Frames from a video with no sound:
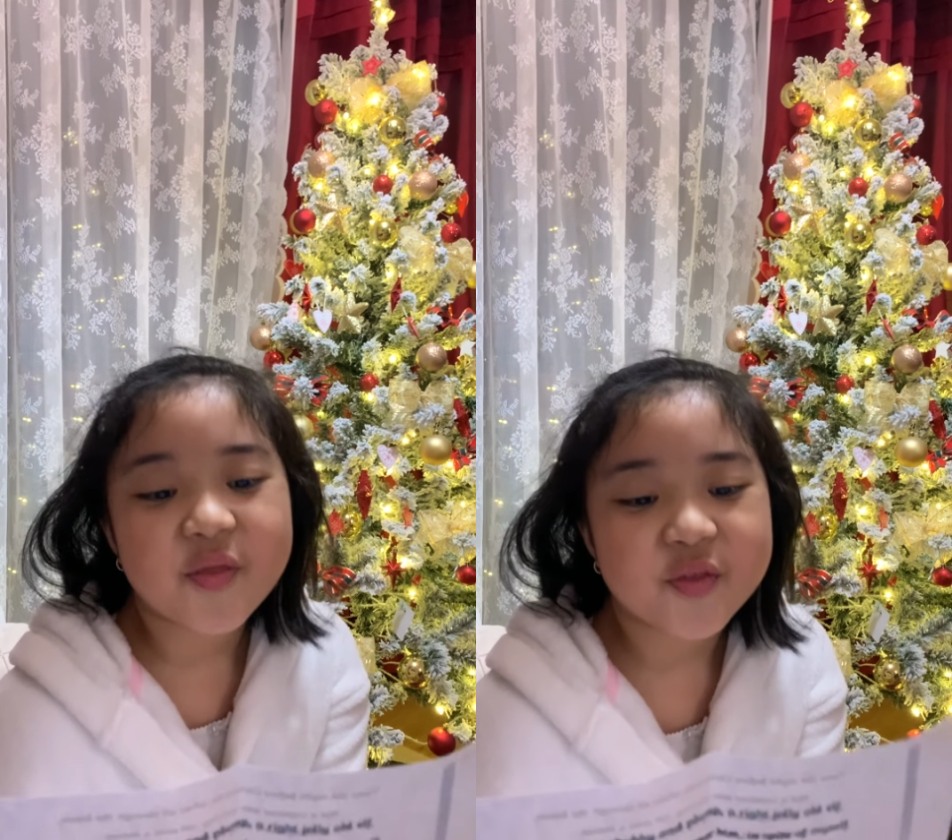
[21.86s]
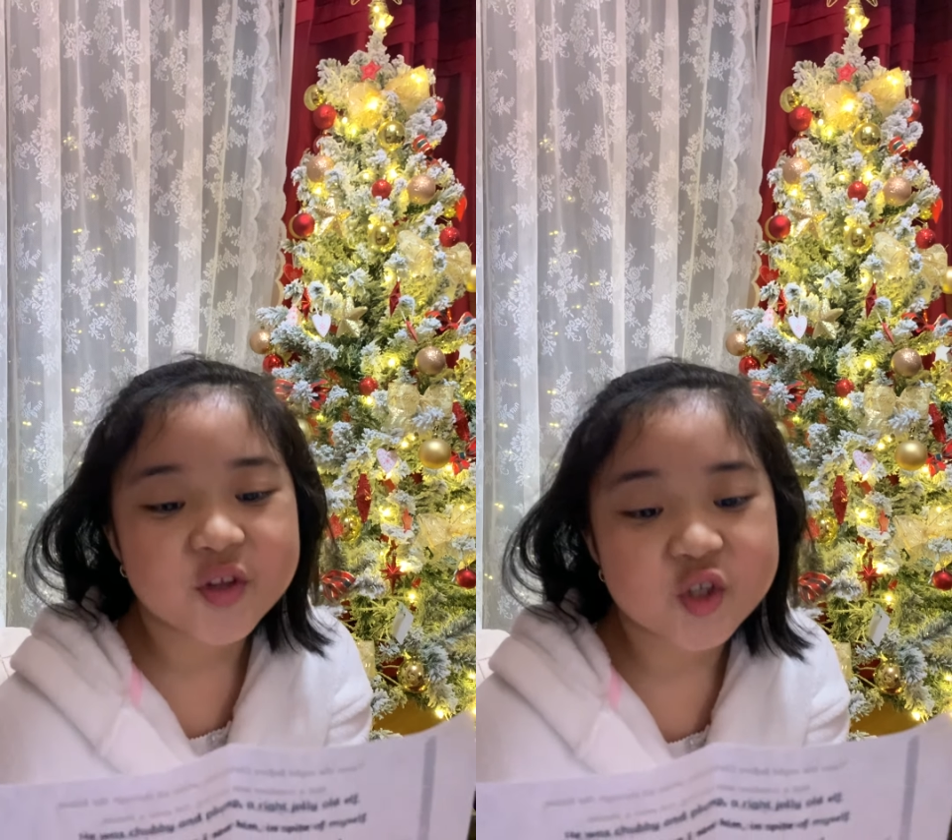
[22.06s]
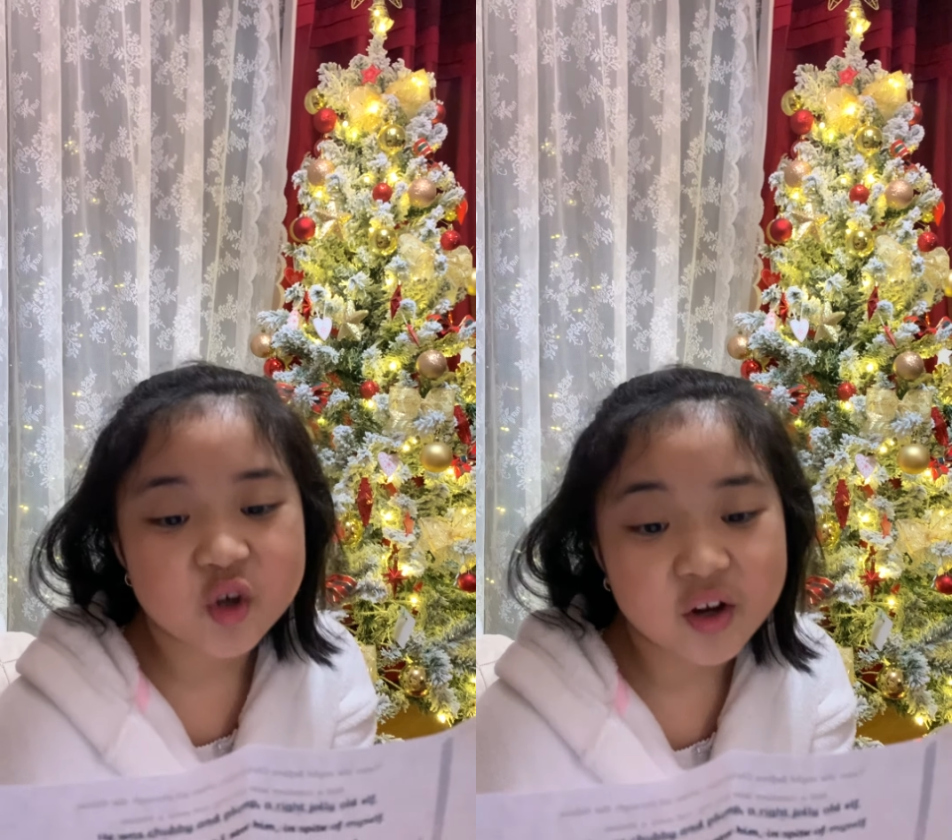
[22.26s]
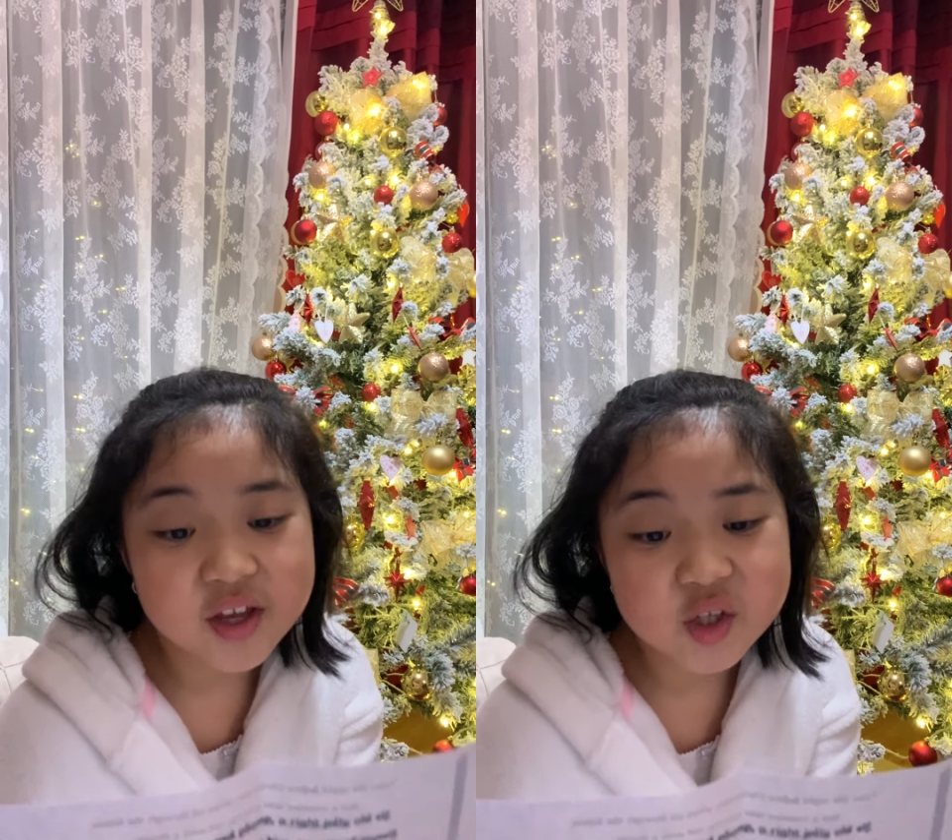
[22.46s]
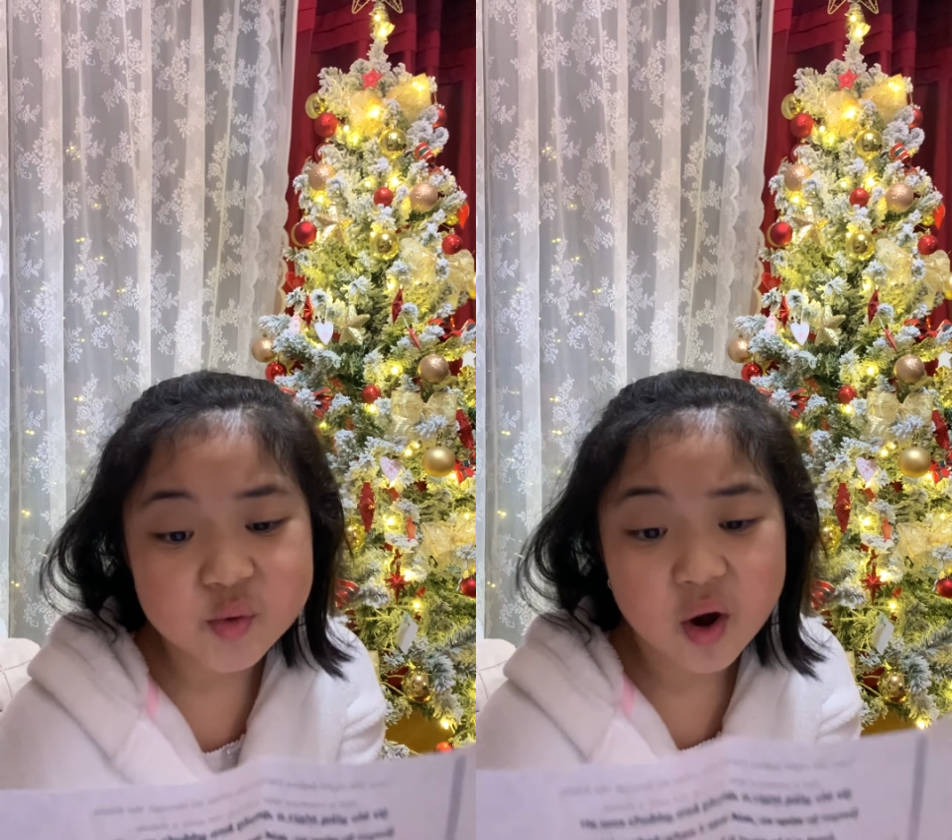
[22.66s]
The
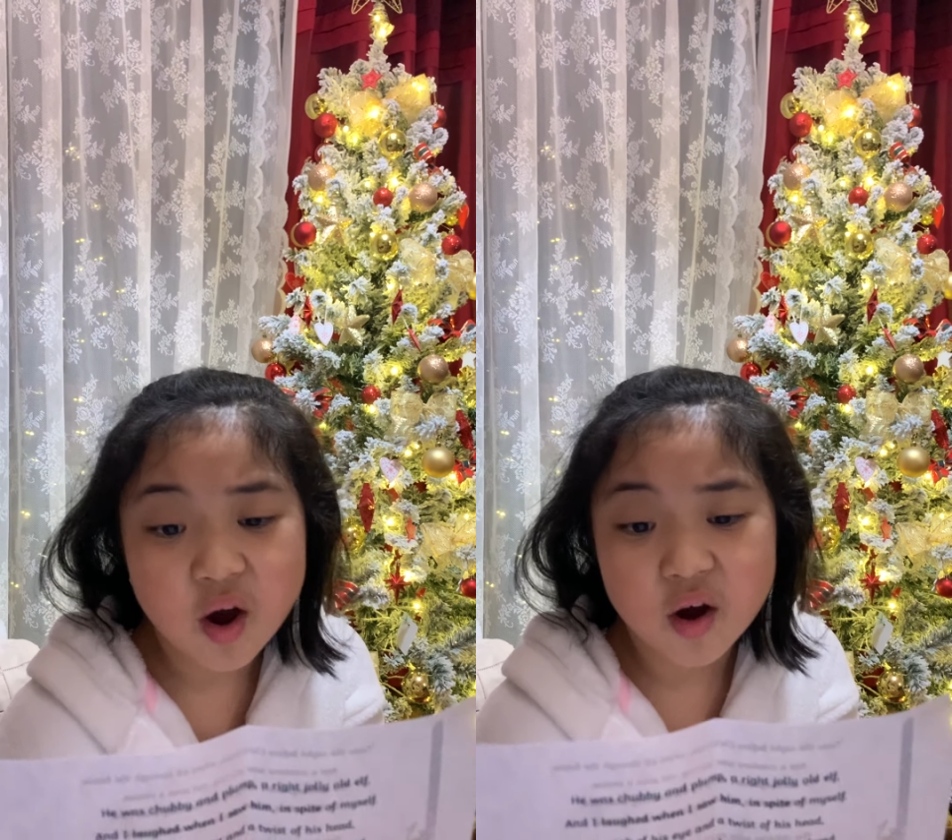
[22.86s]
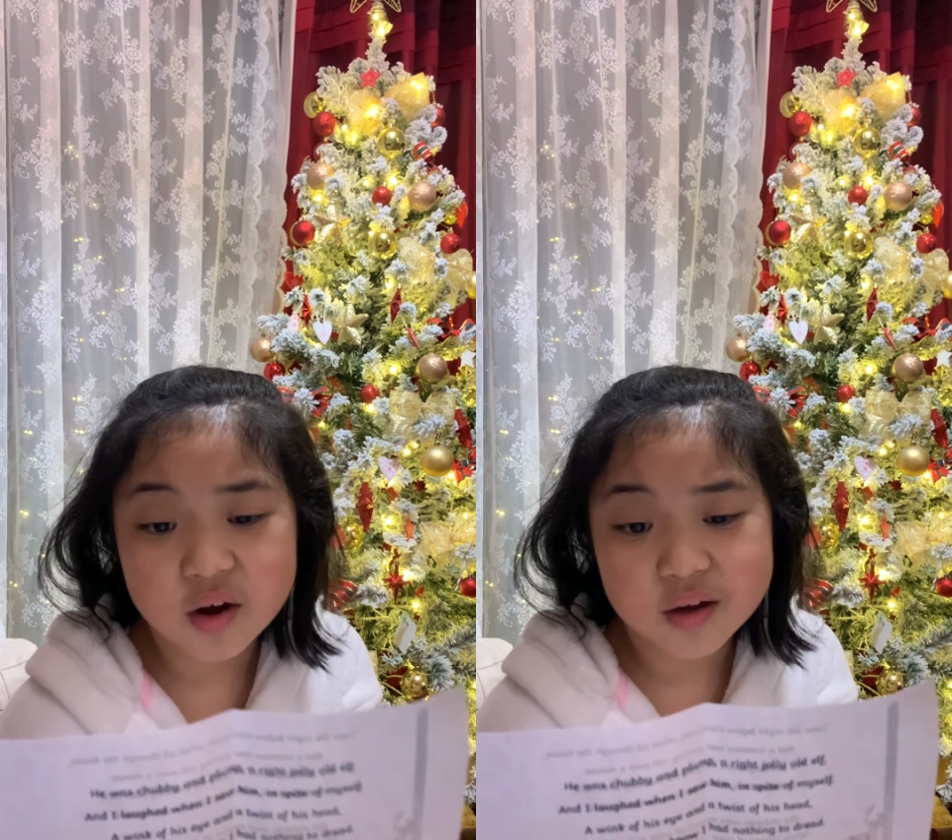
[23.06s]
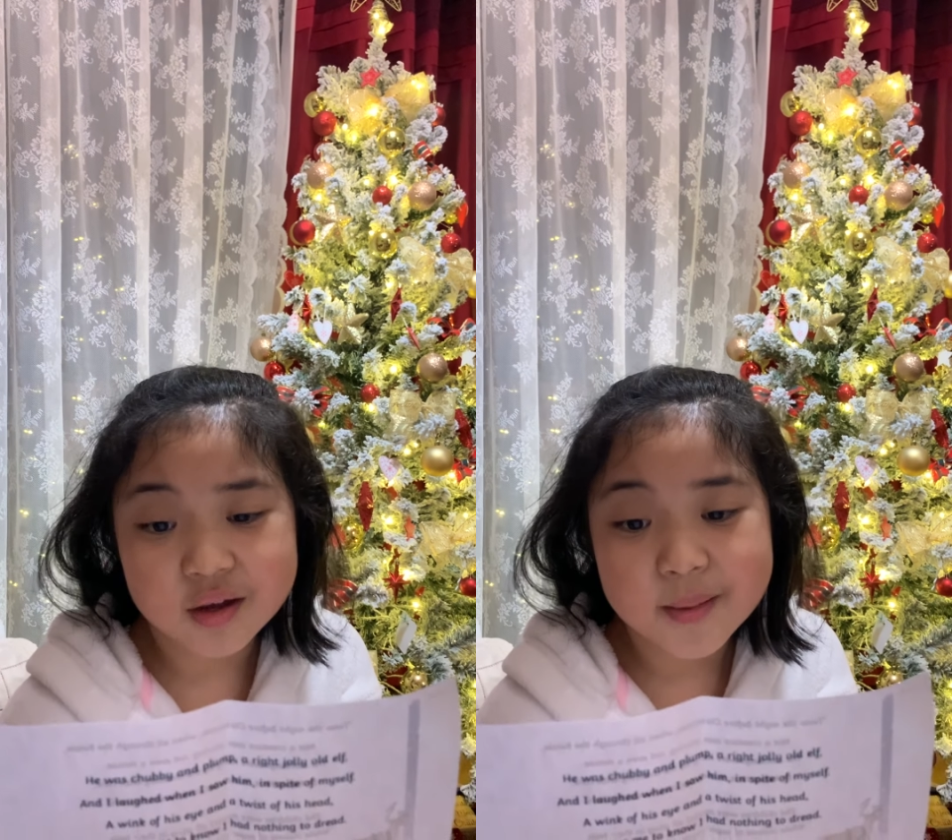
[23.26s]
stockings were hung